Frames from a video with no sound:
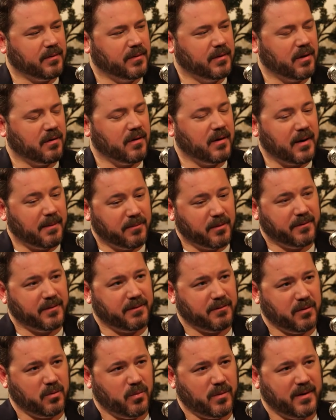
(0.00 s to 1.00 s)
there are a number of
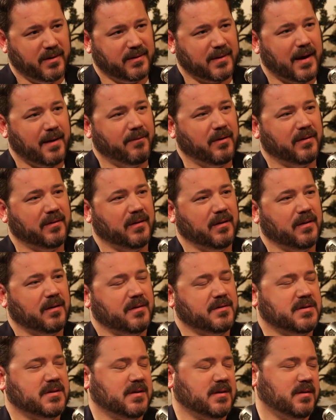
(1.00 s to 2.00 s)
different ones. Obviously,
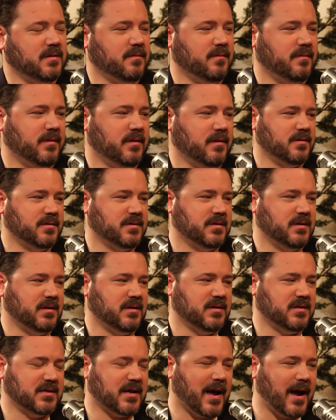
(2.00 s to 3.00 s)
there's the
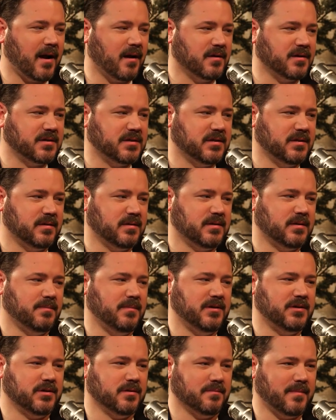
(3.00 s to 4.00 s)
desires to
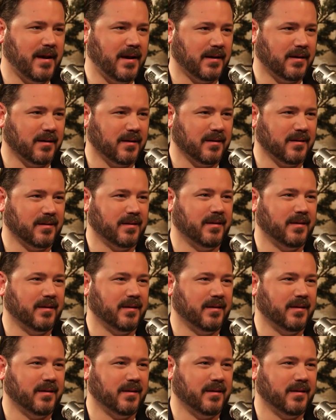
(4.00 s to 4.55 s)
meet your maker.